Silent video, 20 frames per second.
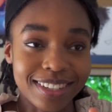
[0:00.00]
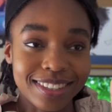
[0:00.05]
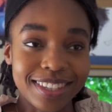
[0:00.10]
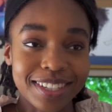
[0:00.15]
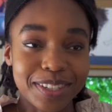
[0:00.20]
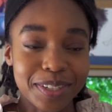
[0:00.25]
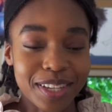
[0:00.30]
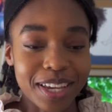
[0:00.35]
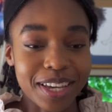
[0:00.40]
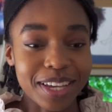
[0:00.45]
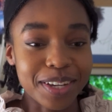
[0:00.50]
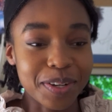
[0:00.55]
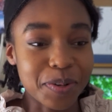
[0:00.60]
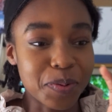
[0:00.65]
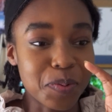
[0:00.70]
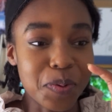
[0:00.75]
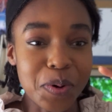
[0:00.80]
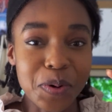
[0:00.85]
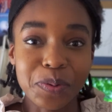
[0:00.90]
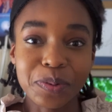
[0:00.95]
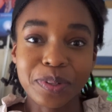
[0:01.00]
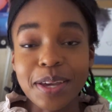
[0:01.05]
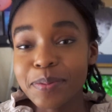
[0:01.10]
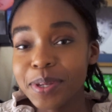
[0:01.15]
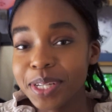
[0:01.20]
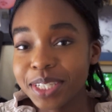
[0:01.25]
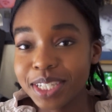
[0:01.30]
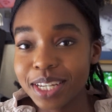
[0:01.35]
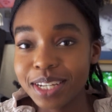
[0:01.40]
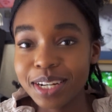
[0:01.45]
There's like a quote. That
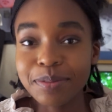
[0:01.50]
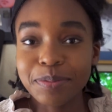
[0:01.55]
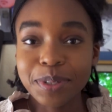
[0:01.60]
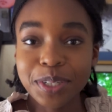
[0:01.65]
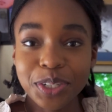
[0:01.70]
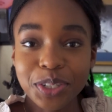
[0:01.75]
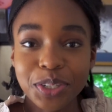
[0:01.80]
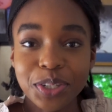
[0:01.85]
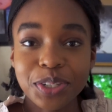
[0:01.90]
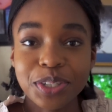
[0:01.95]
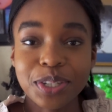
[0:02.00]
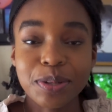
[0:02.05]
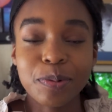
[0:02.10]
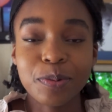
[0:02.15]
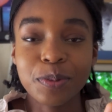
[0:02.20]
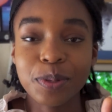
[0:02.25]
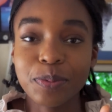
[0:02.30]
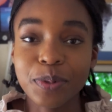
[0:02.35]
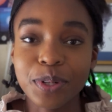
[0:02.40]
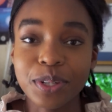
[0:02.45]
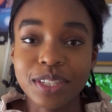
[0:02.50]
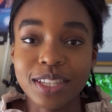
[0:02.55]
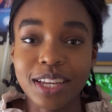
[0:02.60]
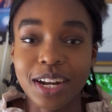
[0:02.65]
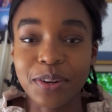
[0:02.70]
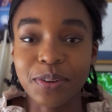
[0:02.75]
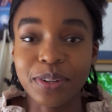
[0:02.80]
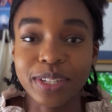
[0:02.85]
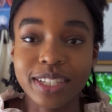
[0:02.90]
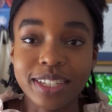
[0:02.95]
being said, I'm going to show you some of the books that
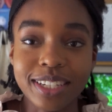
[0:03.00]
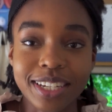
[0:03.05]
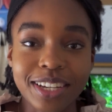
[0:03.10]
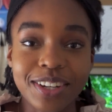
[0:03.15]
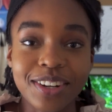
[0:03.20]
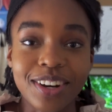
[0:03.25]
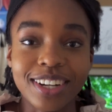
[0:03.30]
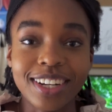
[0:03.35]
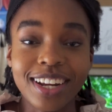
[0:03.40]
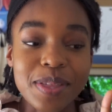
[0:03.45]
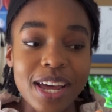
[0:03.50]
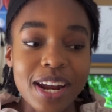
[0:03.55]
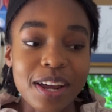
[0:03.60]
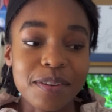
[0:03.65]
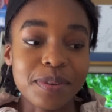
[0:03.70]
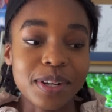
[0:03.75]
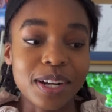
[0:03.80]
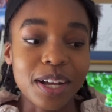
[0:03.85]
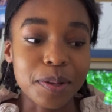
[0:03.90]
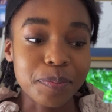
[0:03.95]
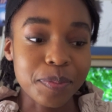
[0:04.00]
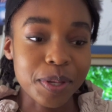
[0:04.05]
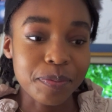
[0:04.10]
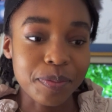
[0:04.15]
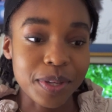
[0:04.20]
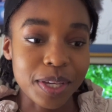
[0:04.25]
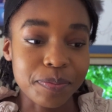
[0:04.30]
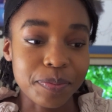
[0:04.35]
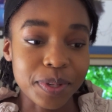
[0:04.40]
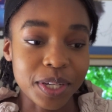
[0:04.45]
I recently got that have been helping
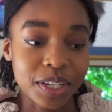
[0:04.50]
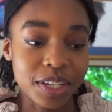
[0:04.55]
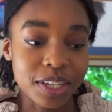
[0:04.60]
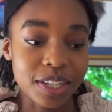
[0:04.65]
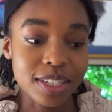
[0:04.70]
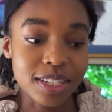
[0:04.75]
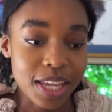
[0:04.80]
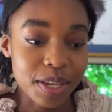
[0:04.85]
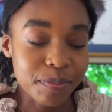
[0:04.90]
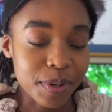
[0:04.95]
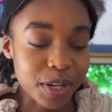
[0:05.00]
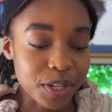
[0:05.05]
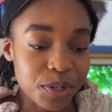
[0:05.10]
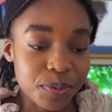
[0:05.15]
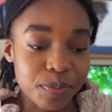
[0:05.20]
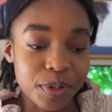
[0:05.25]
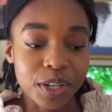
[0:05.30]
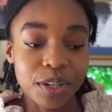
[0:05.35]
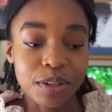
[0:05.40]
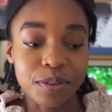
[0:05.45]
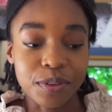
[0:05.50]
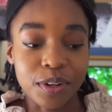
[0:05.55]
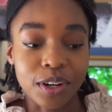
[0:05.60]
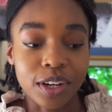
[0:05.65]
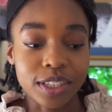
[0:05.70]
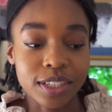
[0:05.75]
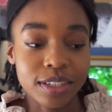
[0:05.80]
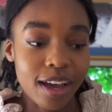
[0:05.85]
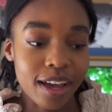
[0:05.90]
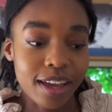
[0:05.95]
me because in my new body of
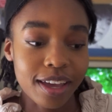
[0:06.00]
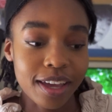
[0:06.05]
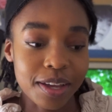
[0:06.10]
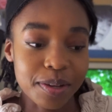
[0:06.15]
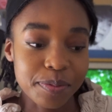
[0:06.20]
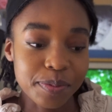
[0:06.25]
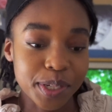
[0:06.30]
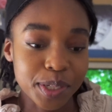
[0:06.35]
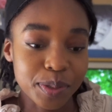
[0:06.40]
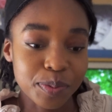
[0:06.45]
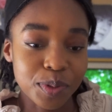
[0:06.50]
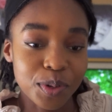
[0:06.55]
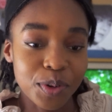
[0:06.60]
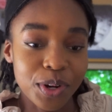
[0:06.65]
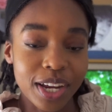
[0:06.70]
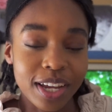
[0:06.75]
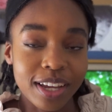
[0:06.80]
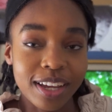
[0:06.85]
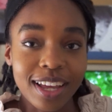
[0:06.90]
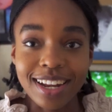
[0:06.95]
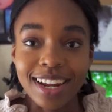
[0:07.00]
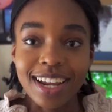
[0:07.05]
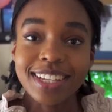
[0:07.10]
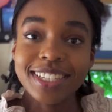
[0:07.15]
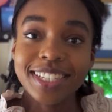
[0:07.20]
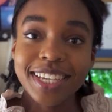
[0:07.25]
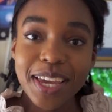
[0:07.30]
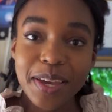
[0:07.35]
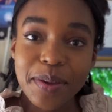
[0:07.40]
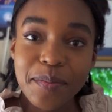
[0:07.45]
art, I am exploring
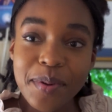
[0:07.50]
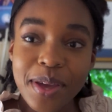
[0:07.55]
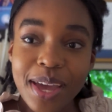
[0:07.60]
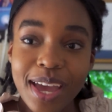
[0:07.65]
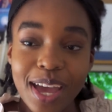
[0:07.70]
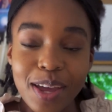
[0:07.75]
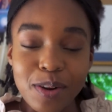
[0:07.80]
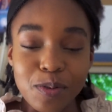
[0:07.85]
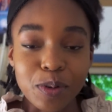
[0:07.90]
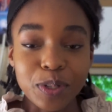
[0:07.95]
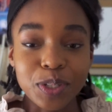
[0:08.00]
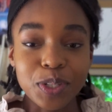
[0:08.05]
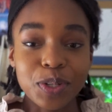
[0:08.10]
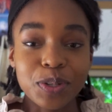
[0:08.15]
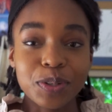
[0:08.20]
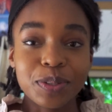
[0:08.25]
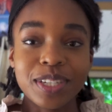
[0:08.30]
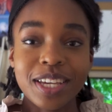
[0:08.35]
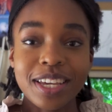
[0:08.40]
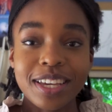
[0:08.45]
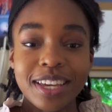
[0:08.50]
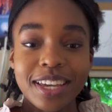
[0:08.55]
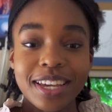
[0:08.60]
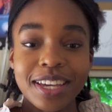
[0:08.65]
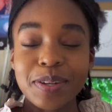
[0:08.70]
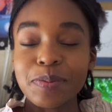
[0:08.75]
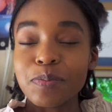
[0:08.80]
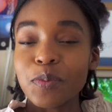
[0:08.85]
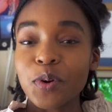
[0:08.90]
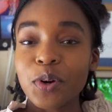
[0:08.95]
landscape and also taking
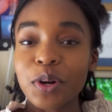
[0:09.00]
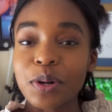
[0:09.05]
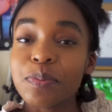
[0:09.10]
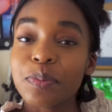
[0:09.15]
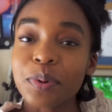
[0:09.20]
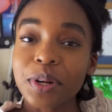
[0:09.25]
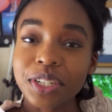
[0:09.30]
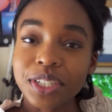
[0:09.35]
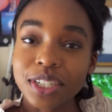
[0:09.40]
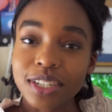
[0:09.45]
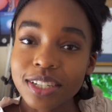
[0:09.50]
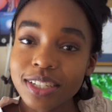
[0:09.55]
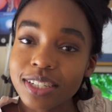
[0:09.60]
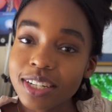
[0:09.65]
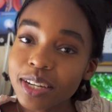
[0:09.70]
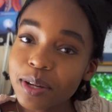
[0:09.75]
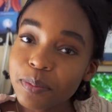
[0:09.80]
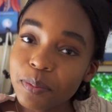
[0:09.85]
a more impressionistic